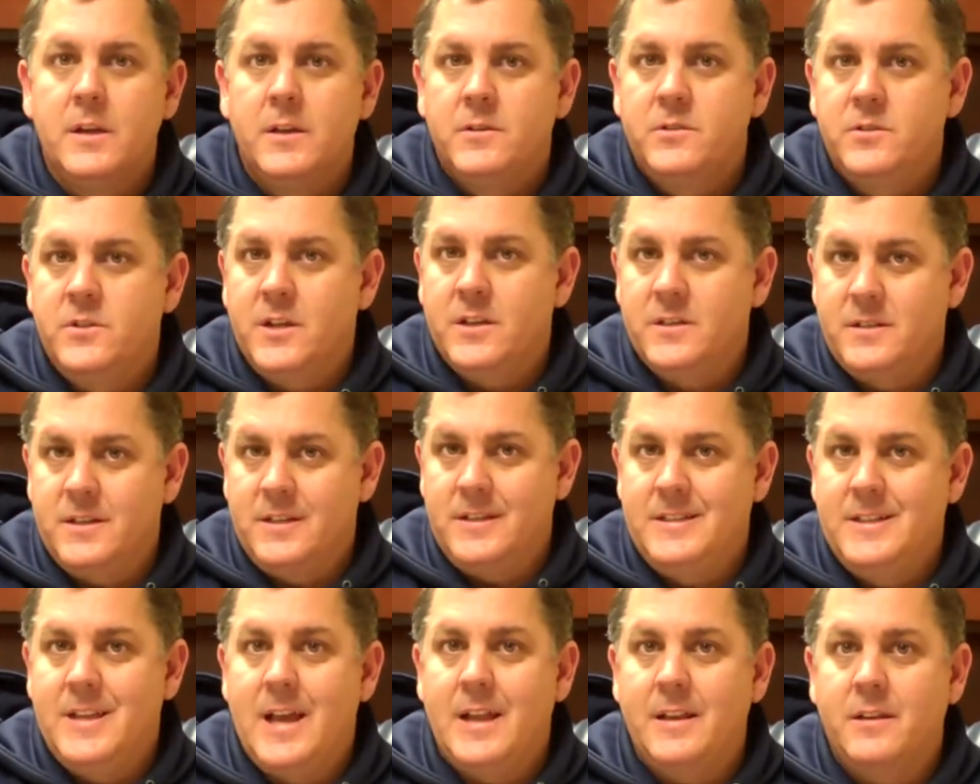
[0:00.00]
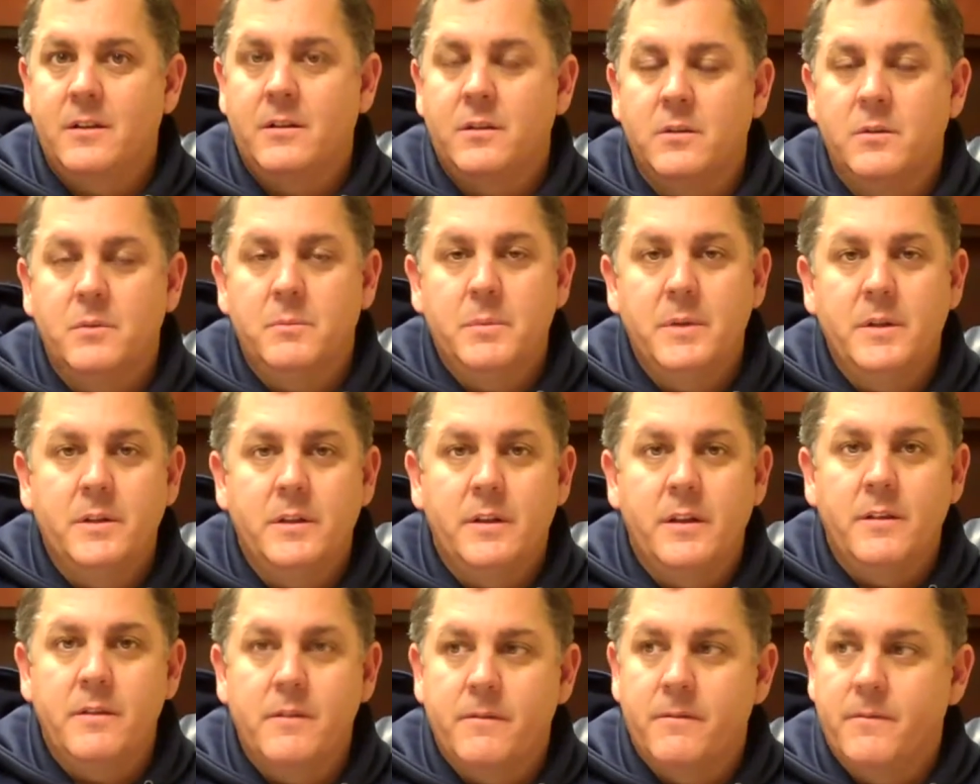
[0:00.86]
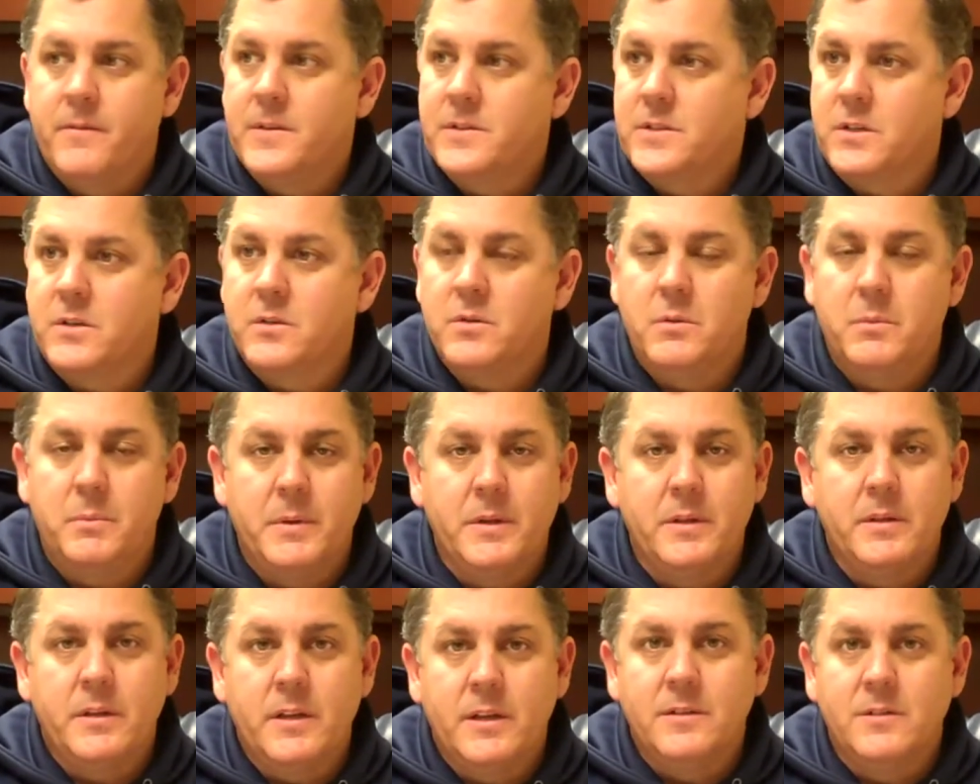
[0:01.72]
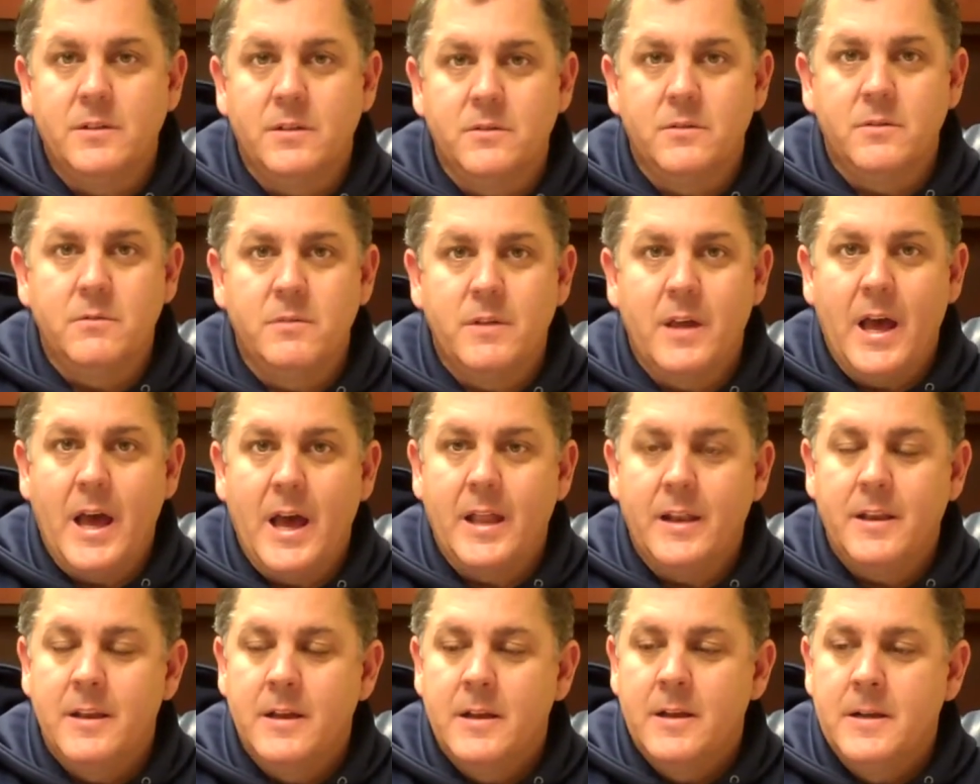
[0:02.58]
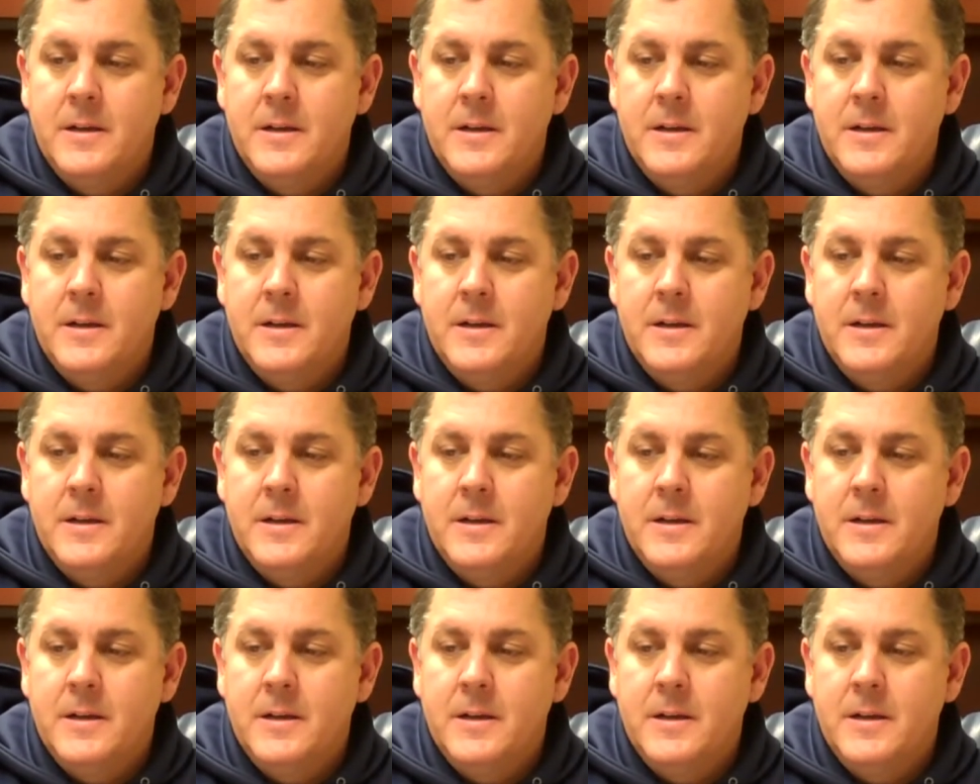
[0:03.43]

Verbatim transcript: she has the technical ability and the physical ability to do that.